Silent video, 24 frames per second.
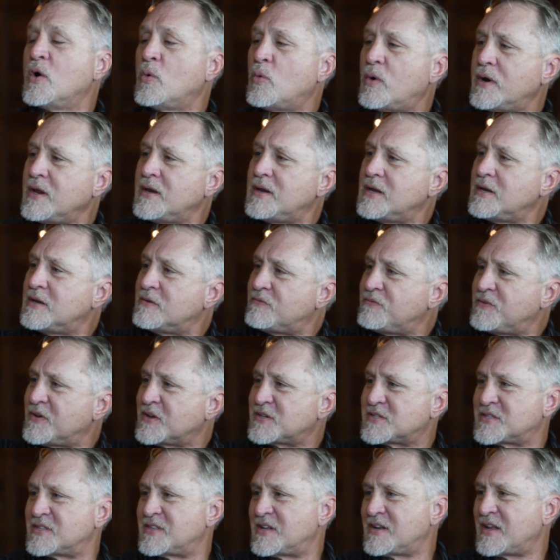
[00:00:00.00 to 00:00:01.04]
what do you need to
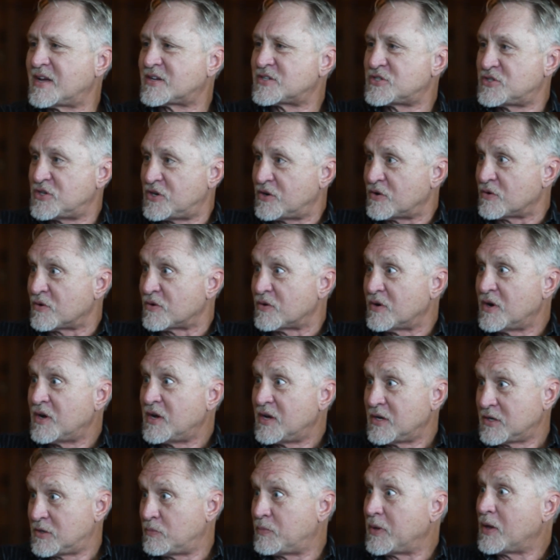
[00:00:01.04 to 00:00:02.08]
fix in the next year
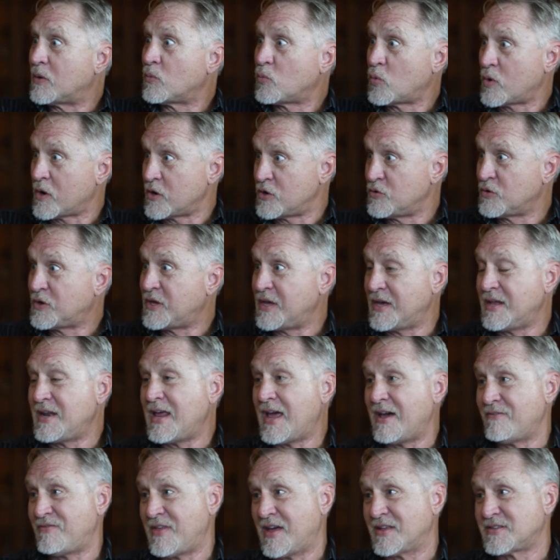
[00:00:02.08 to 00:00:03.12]
to be at where you can
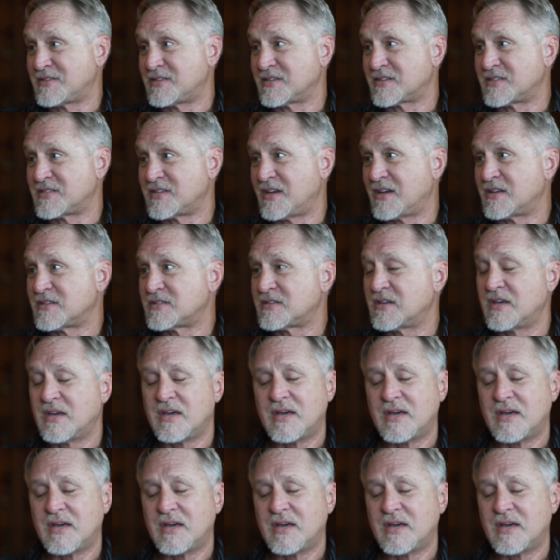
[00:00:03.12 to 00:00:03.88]
have that success?